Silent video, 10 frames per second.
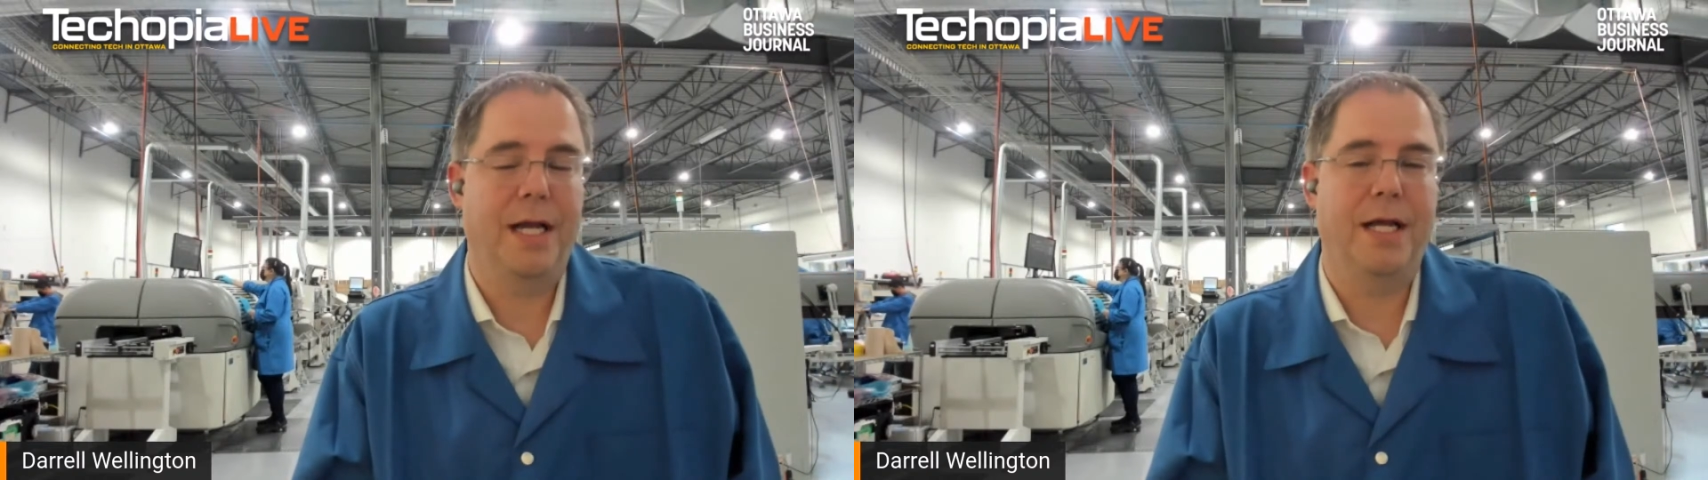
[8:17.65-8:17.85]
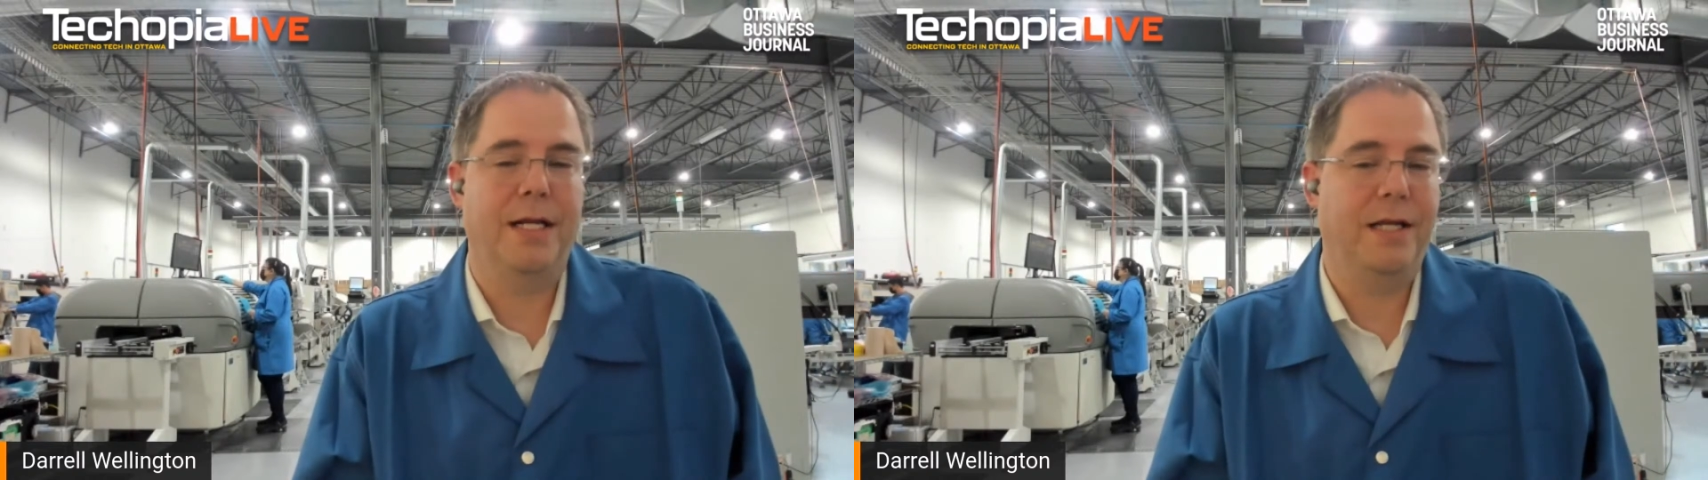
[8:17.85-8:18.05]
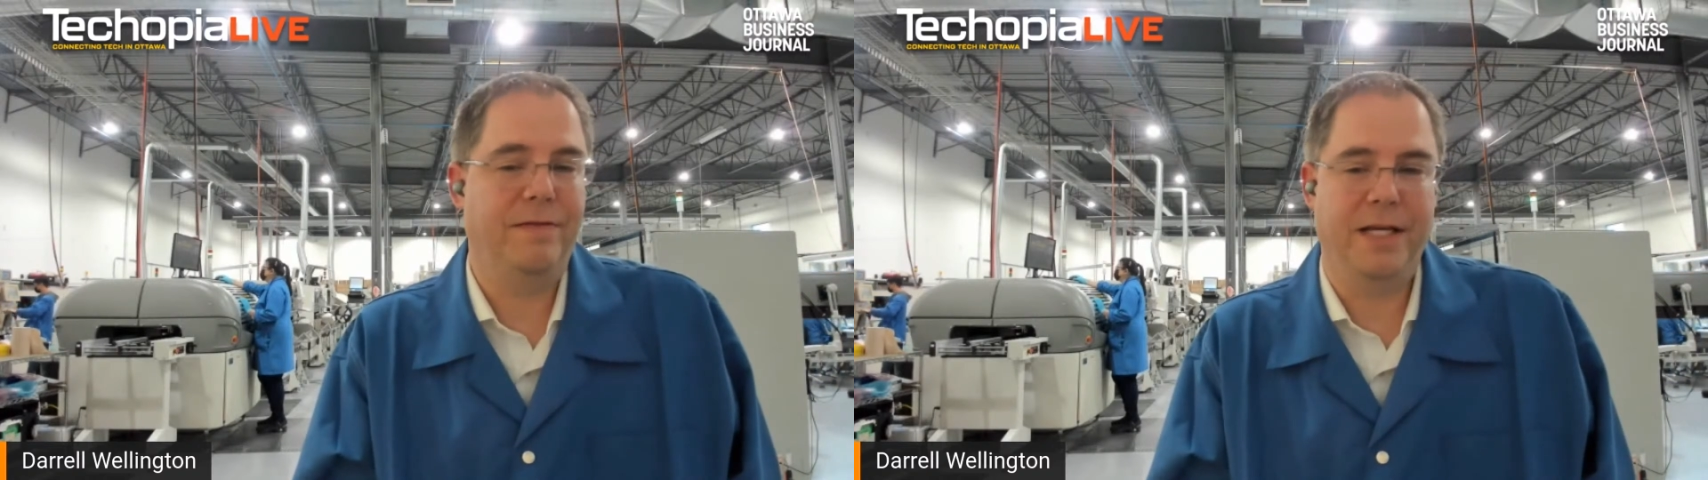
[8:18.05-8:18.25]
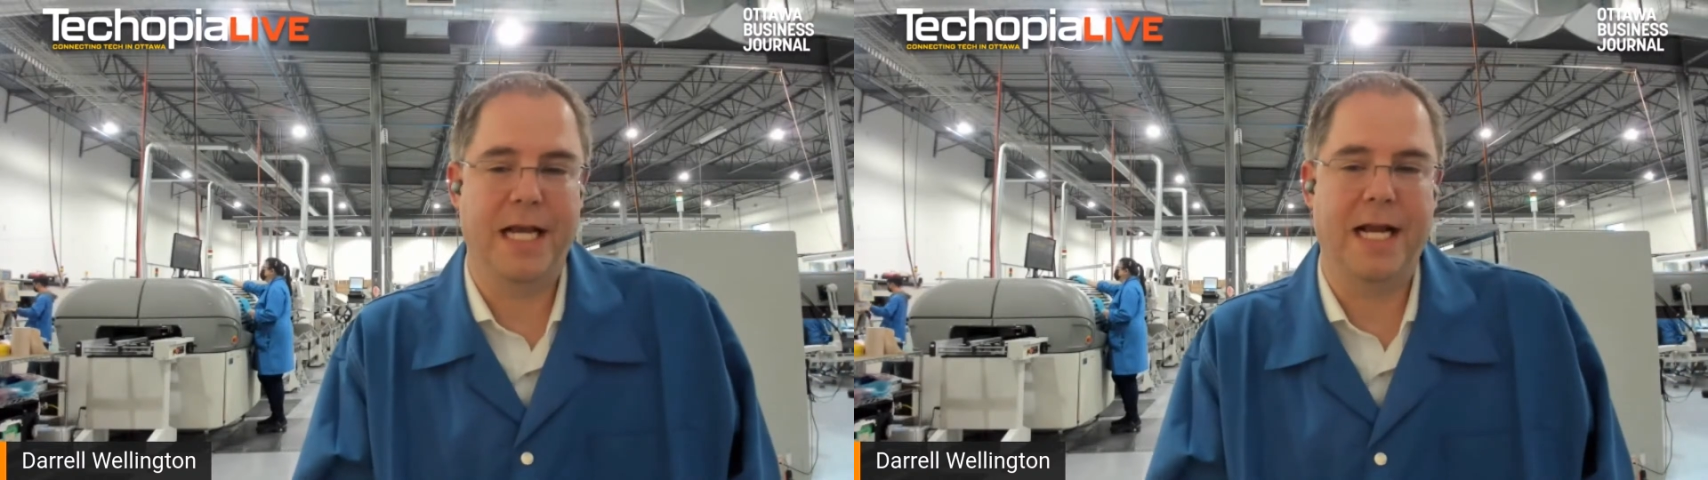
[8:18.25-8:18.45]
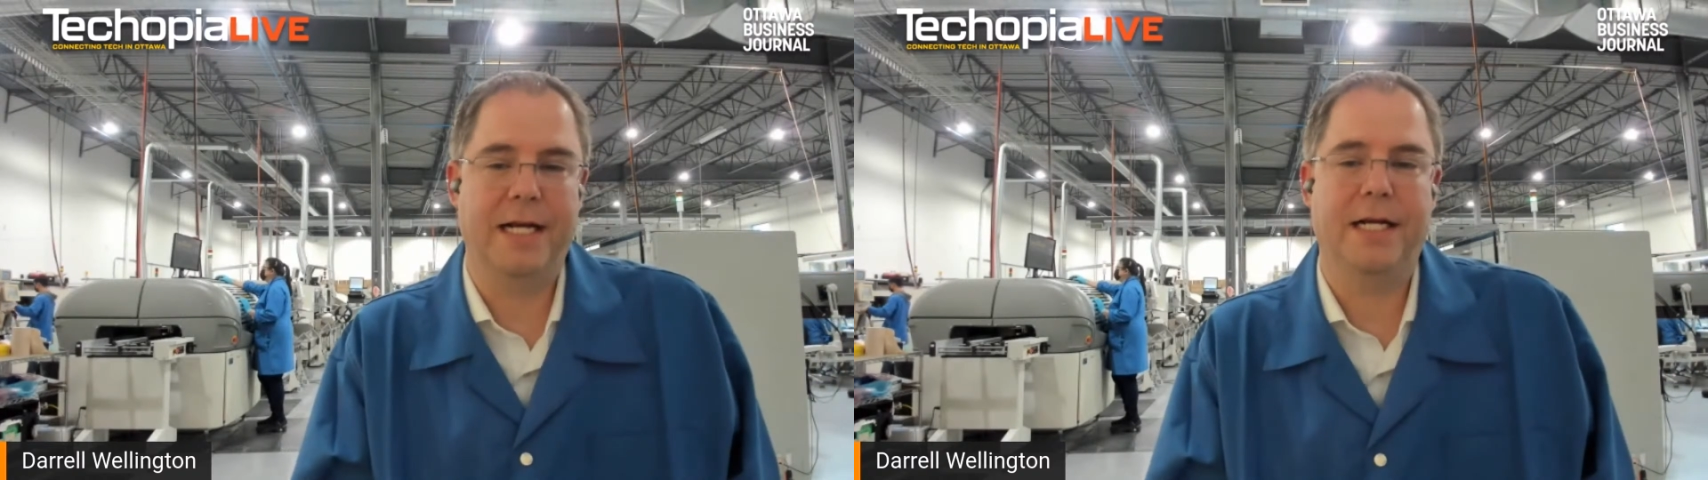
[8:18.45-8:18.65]
and even
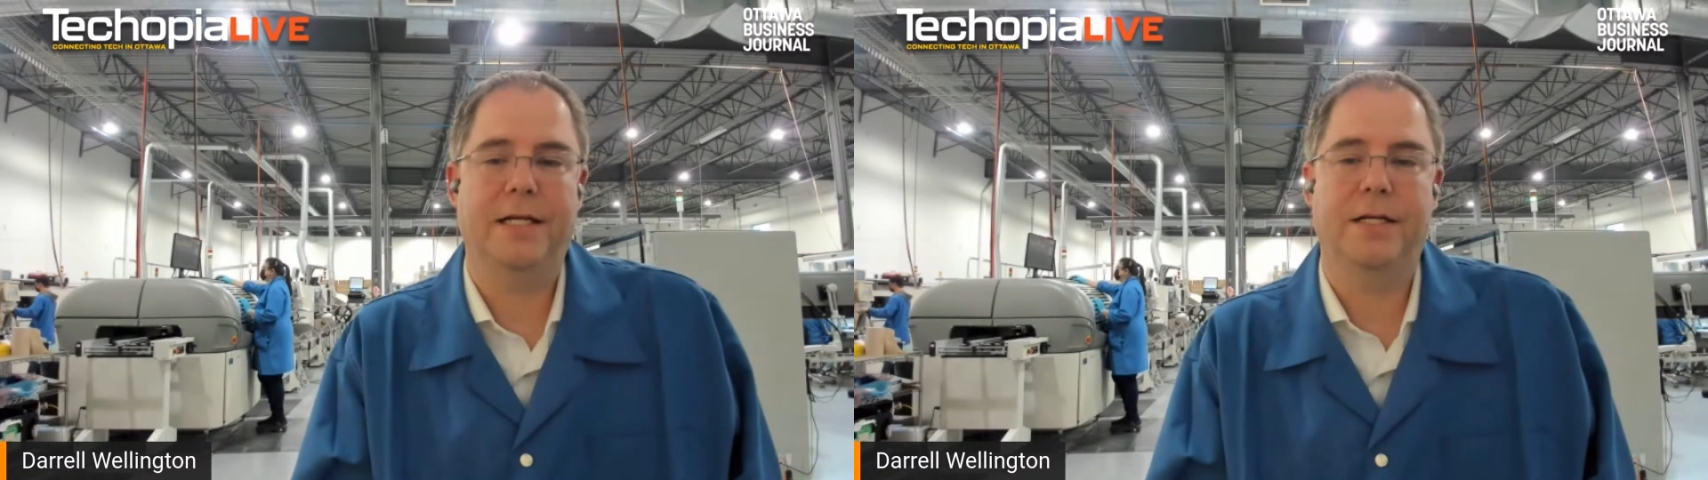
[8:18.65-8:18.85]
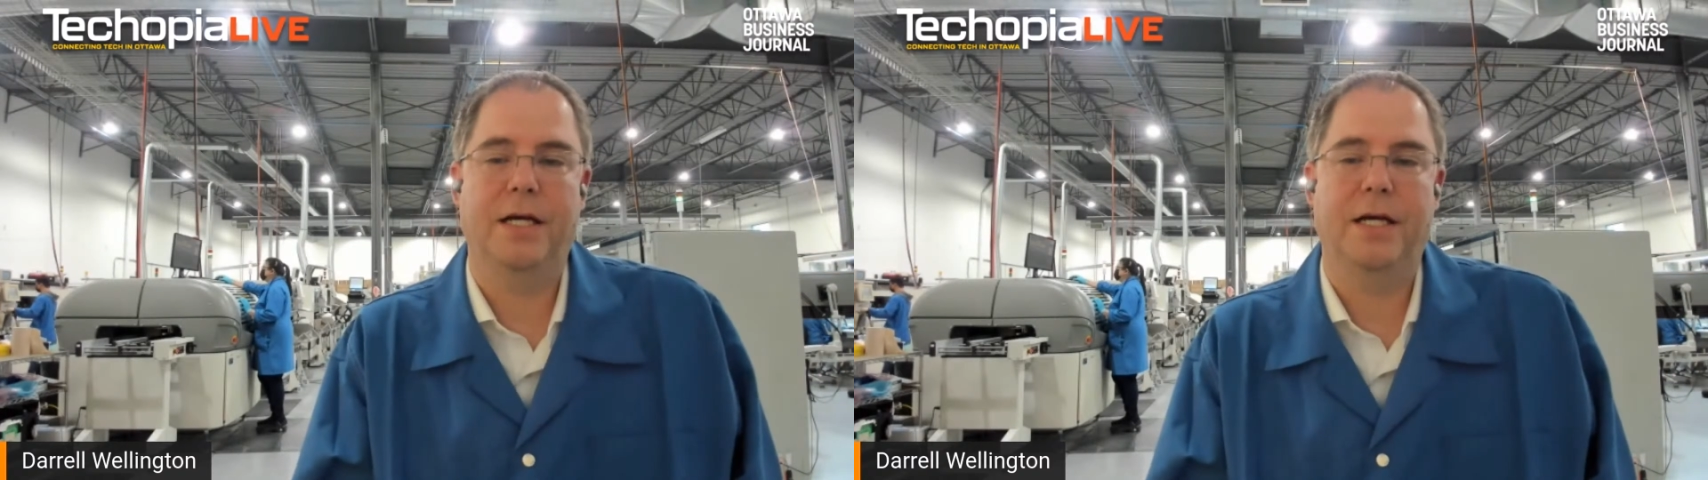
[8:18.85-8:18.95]
Canada.